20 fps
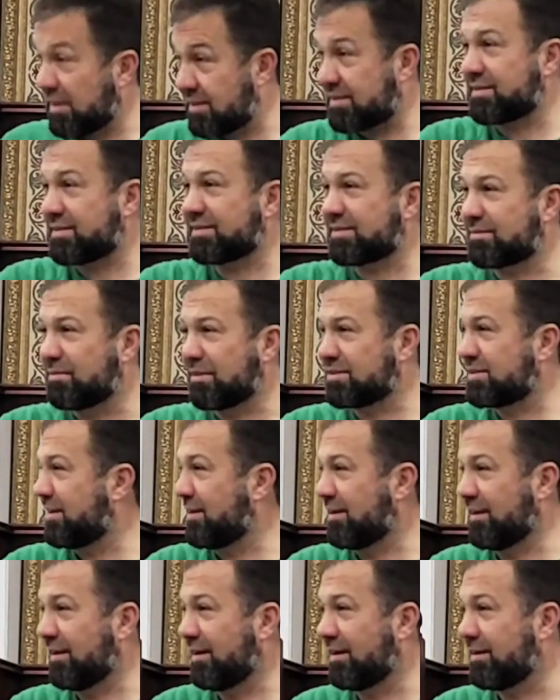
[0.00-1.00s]
yes,
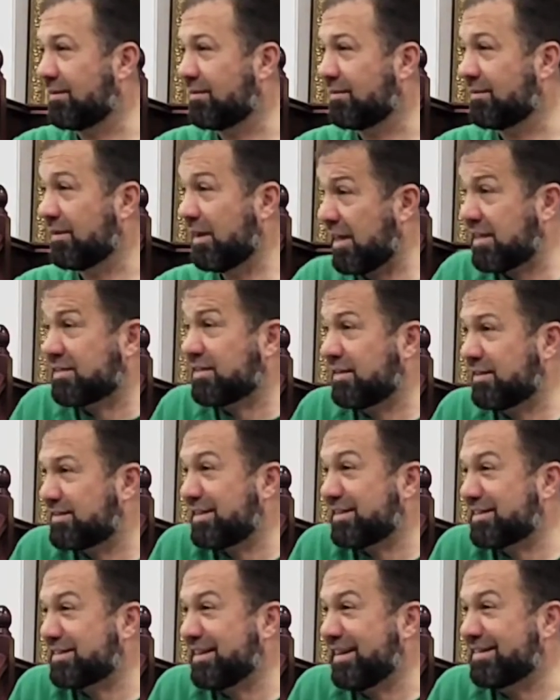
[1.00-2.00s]
mashallah, it's
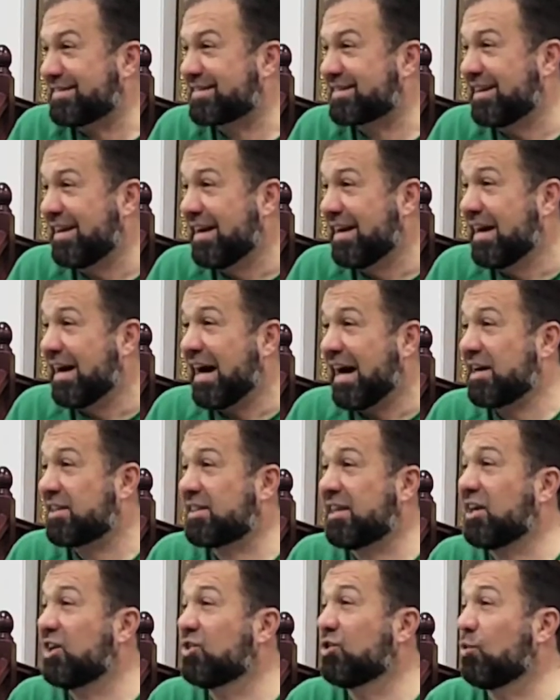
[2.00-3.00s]
excellent. I
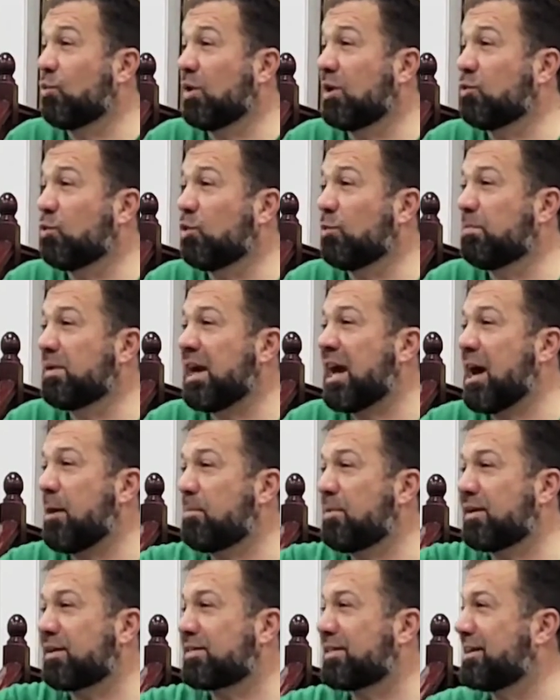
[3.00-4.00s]
think no one will be
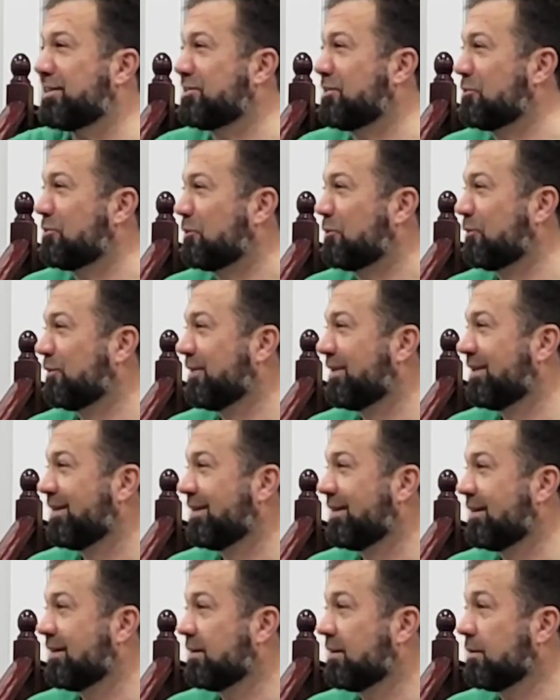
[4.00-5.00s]
happier than you.
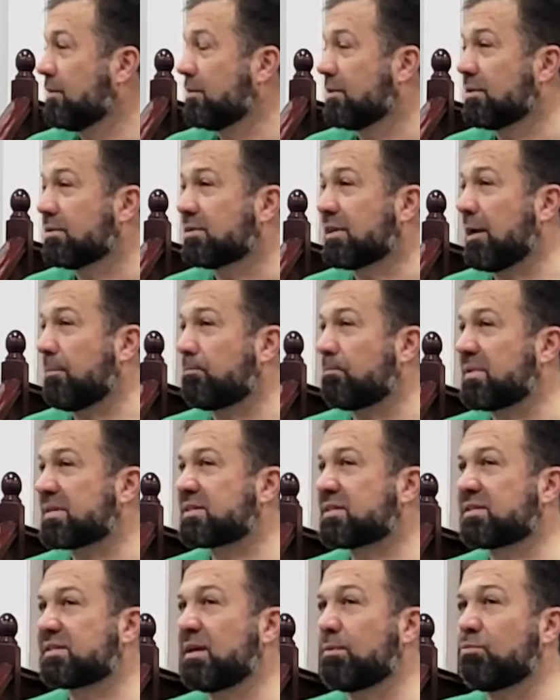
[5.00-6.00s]
But
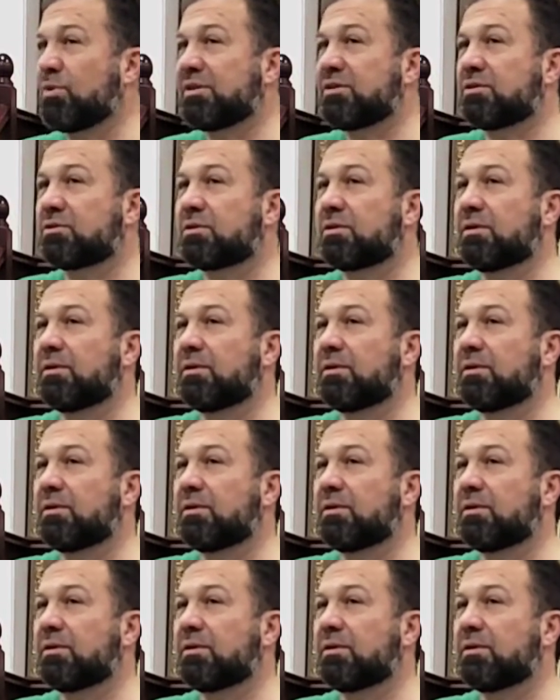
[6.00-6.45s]
someone